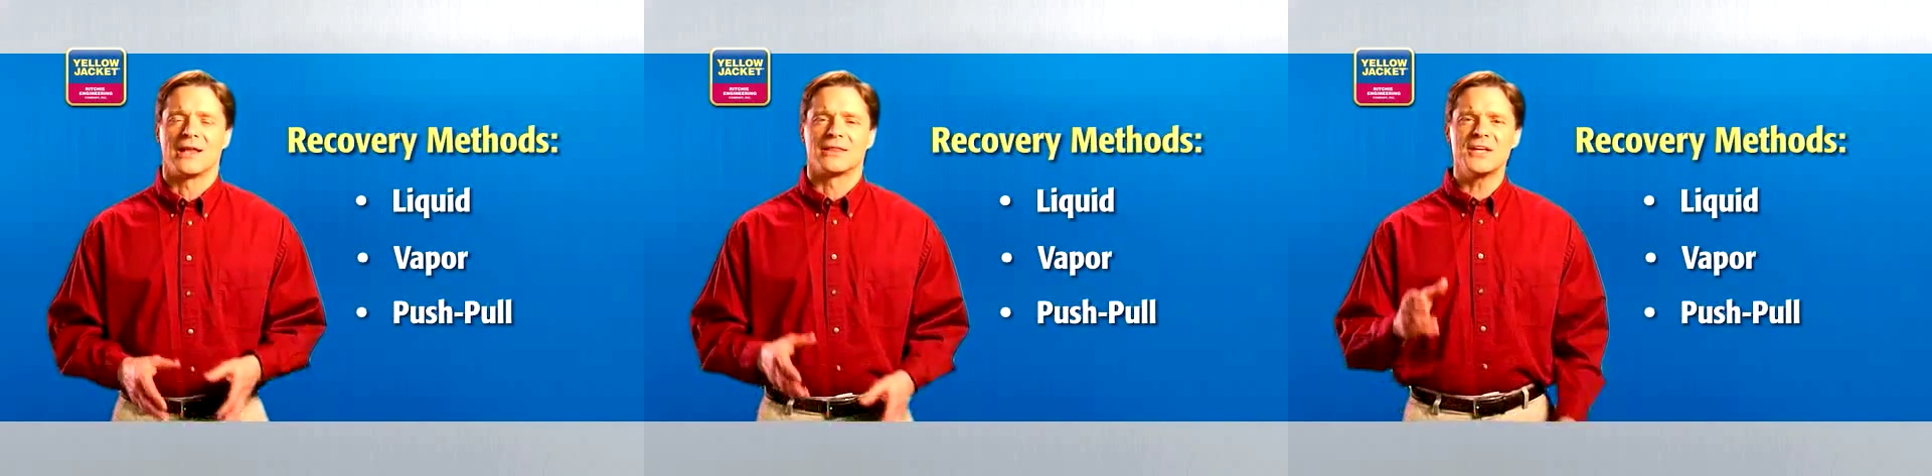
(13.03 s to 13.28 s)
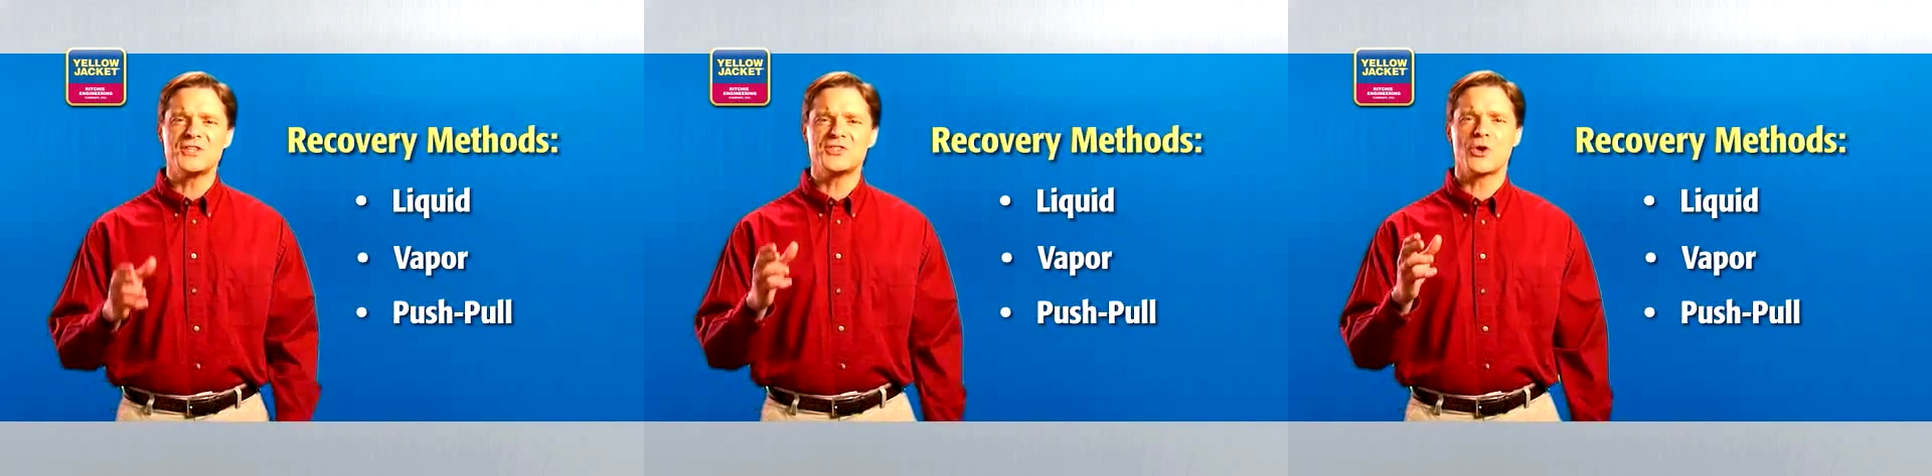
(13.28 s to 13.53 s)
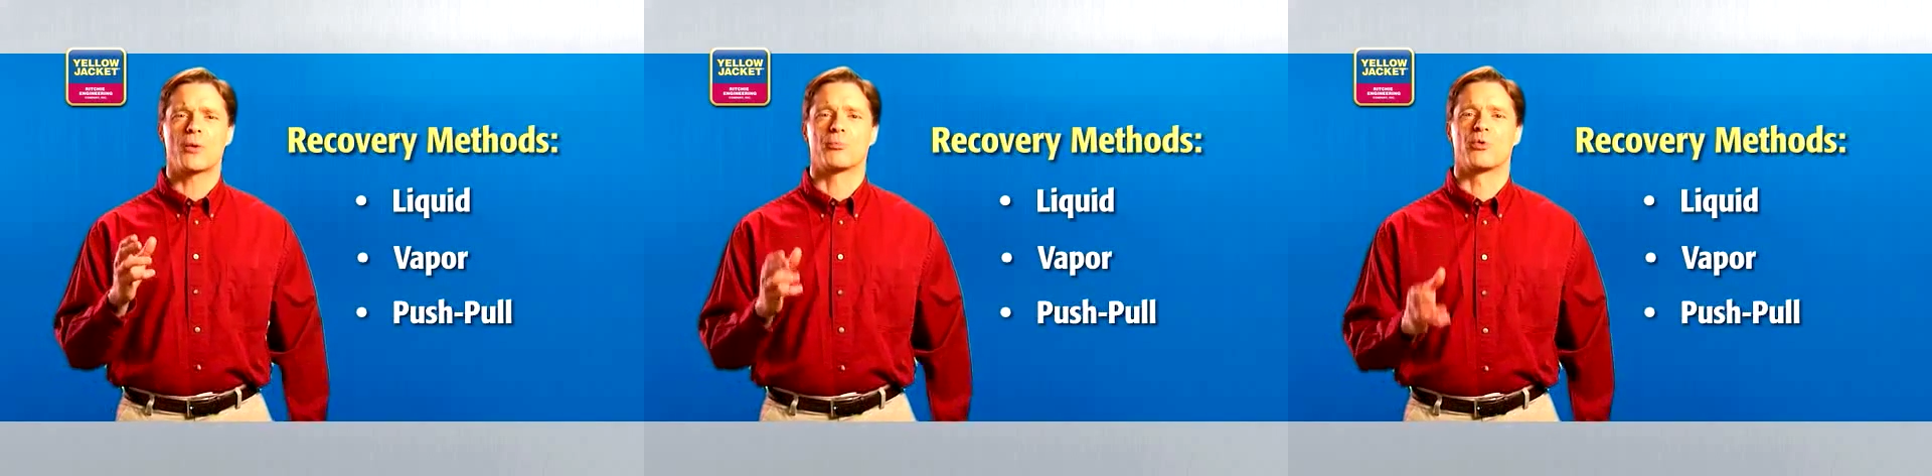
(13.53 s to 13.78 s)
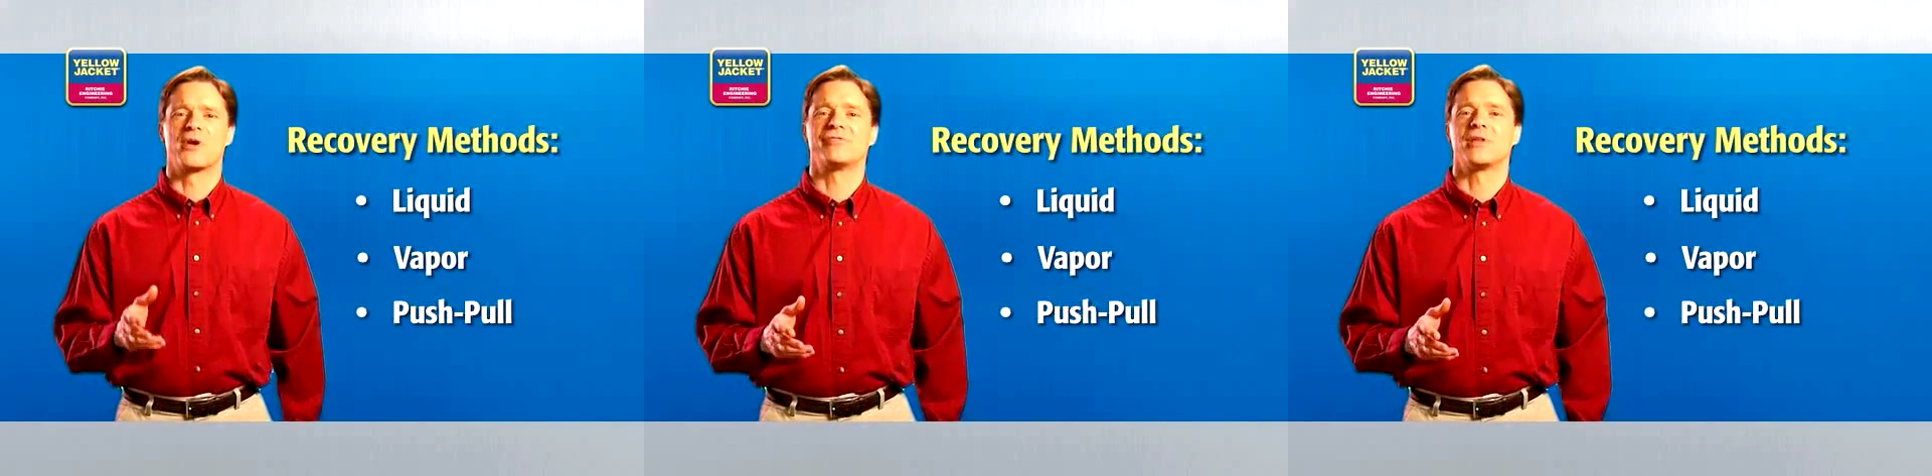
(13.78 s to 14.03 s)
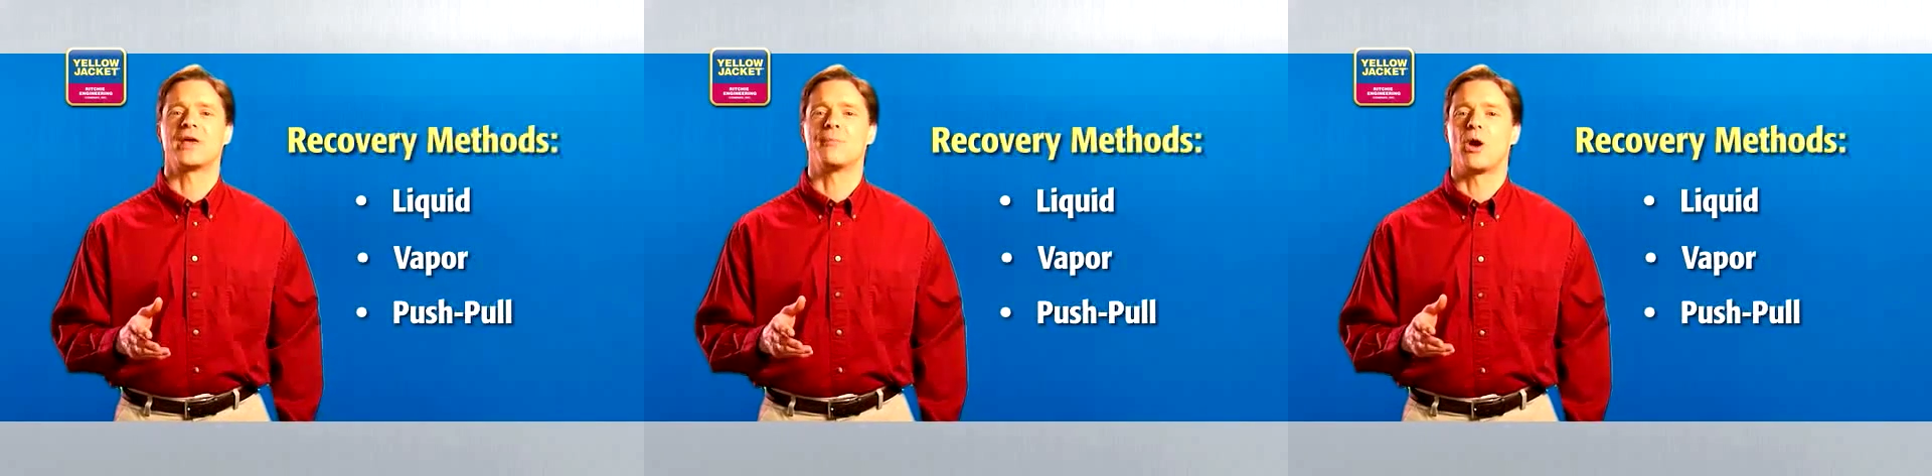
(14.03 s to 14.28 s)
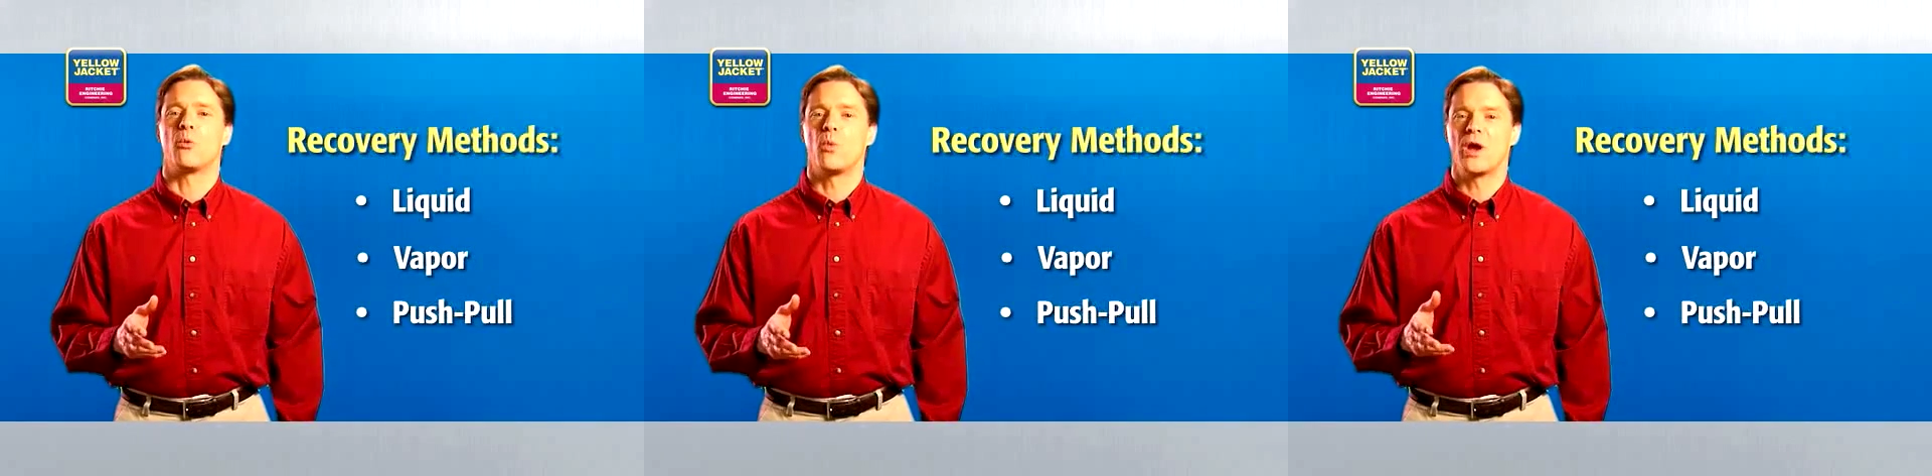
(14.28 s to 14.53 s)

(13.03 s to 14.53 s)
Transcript: Let's talk briefly about